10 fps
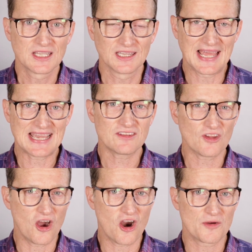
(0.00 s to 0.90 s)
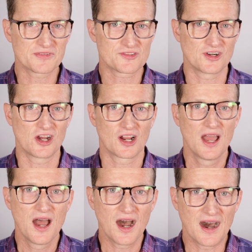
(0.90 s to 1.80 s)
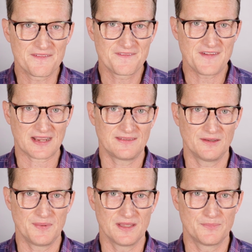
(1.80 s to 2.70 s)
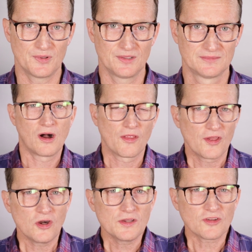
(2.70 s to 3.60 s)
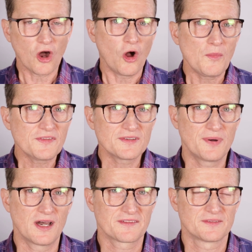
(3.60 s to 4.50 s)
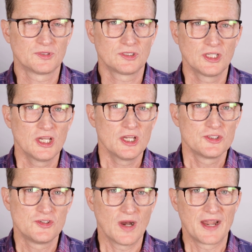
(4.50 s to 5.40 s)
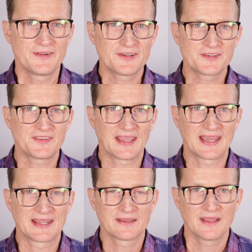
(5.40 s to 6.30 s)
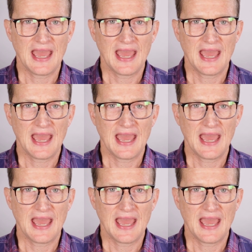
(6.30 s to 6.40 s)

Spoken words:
Lance Armstrong affected people. Although it's almost impossible to understand